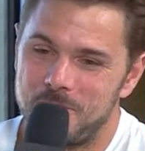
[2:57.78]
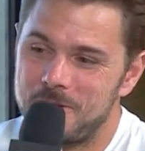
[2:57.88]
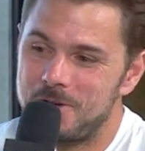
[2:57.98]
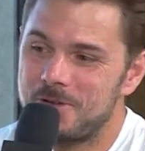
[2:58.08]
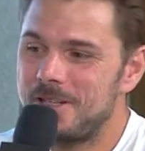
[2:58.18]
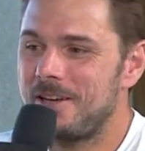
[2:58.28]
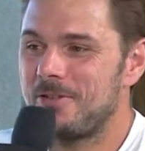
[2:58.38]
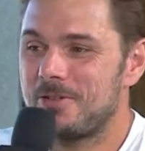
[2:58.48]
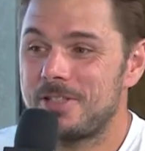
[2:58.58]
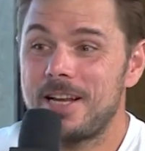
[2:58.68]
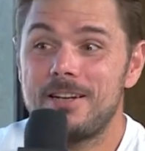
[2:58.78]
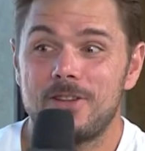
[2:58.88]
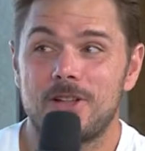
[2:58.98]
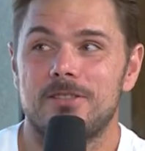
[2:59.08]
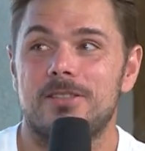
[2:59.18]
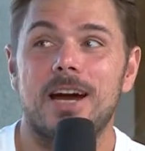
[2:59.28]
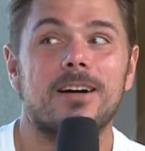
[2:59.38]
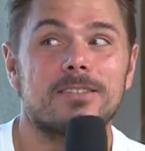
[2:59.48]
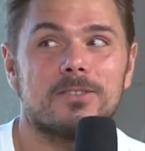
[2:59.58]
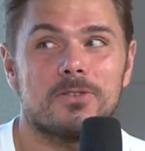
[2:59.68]
you you see you're still not
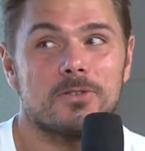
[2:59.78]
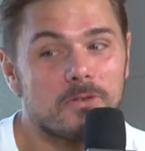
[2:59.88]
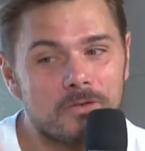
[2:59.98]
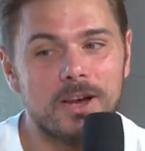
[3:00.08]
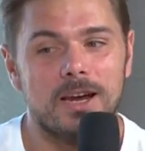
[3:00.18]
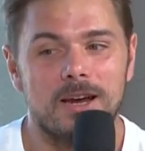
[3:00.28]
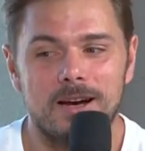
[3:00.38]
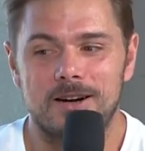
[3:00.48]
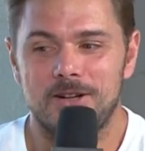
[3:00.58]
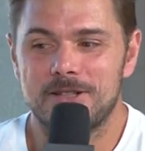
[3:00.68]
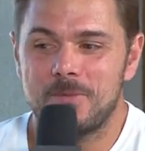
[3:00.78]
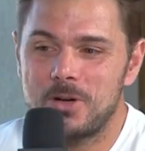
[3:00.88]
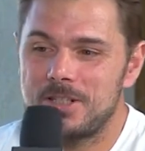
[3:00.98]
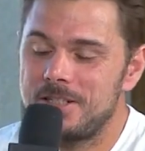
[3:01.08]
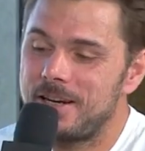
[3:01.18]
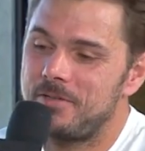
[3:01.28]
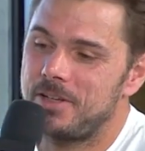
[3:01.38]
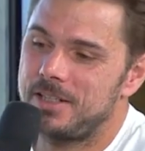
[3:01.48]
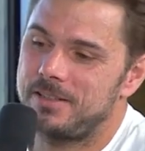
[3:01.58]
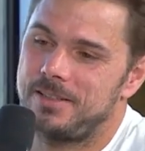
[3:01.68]
there so you're thinking a lot about it i
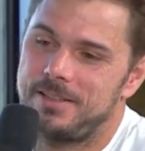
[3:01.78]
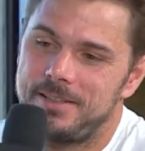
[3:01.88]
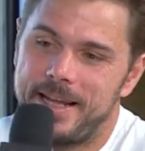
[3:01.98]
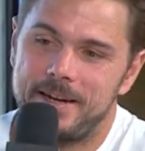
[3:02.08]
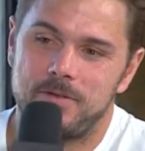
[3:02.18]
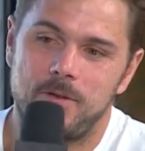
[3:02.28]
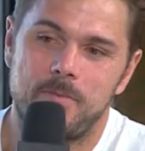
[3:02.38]
think the, uh, like